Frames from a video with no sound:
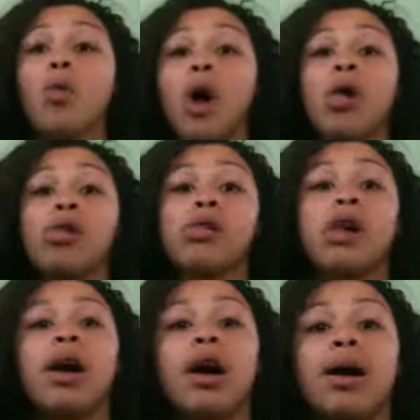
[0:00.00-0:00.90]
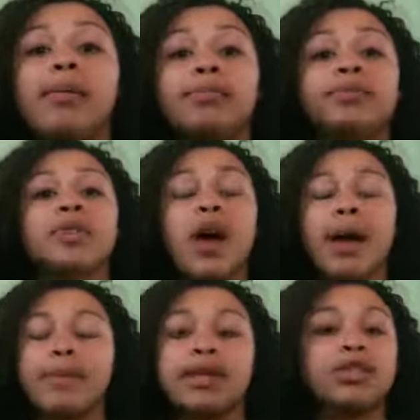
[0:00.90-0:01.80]
well, I'm
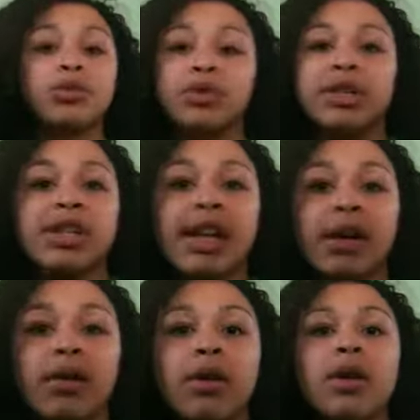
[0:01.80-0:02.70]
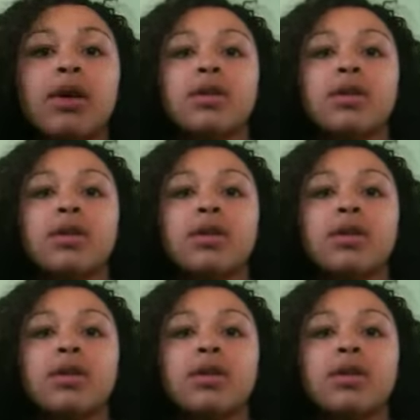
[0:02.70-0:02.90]
into retail,